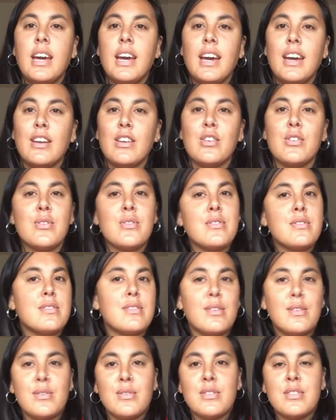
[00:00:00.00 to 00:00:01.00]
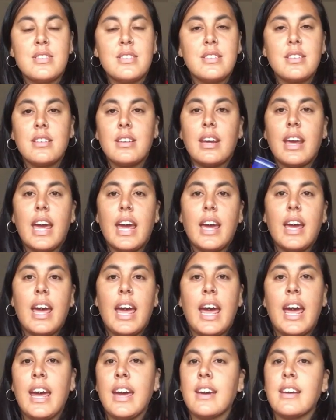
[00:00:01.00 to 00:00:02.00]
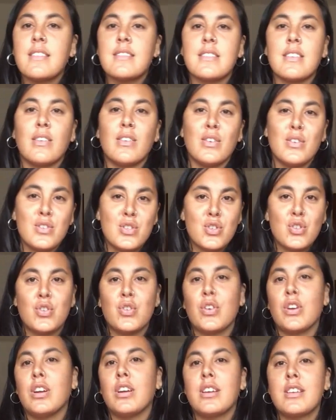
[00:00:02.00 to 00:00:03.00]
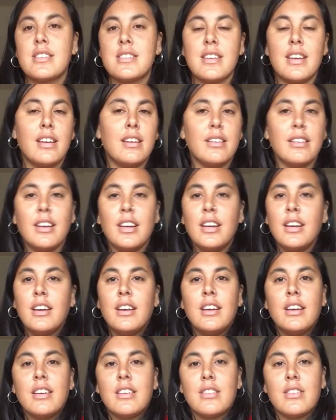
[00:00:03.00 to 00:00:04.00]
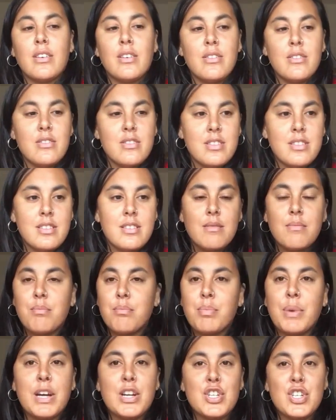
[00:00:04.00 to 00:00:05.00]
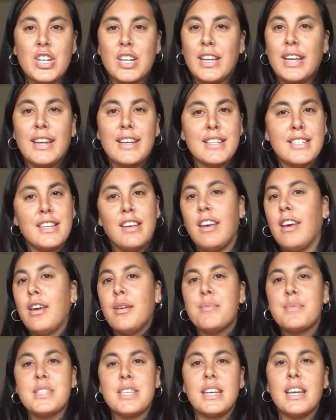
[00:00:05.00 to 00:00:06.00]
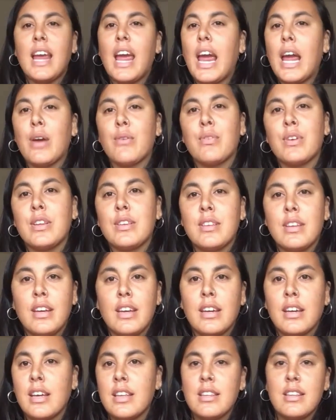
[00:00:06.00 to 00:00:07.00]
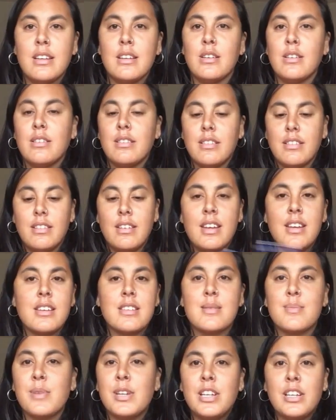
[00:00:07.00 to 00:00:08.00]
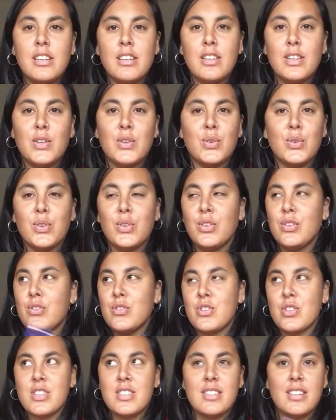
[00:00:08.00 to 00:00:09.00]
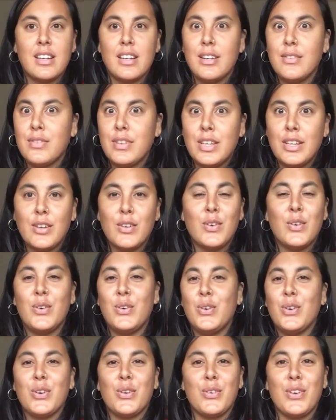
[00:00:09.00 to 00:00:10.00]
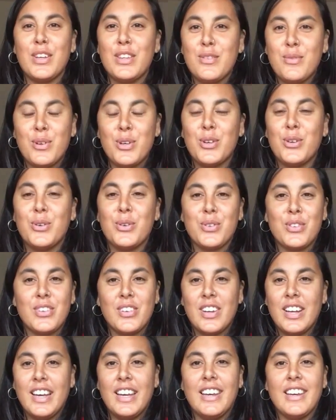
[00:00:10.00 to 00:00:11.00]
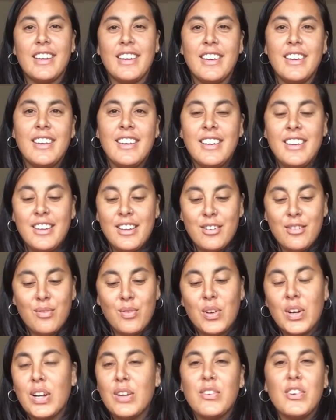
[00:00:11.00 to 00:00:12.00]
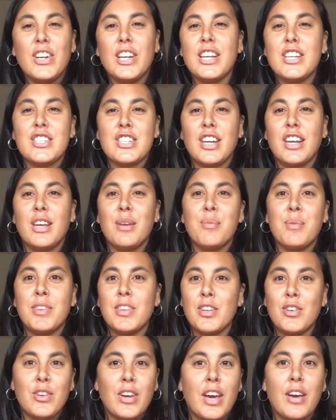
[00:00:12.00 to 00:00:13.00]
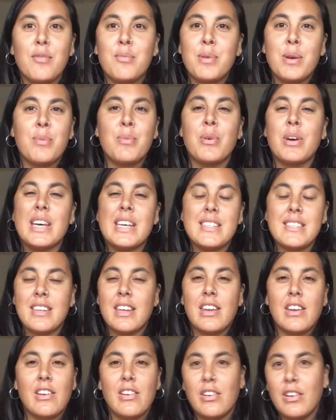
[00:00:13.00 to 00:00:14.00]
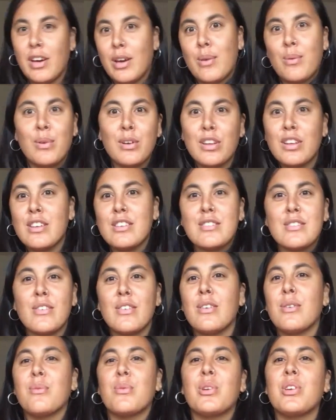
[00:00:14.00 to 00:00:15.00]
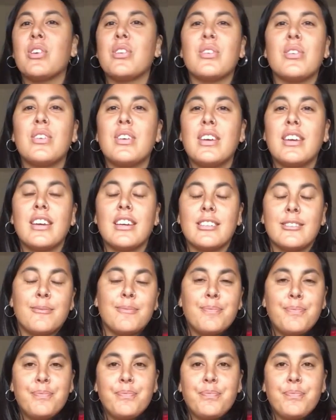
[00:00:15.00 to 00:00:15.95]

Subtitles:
and use those hacks and those tricks and those budgeting tips and everything, and then next minute you're just living all around the world, like really, really cheap, and then you have people asking you like, what are you doing, what are you doing? And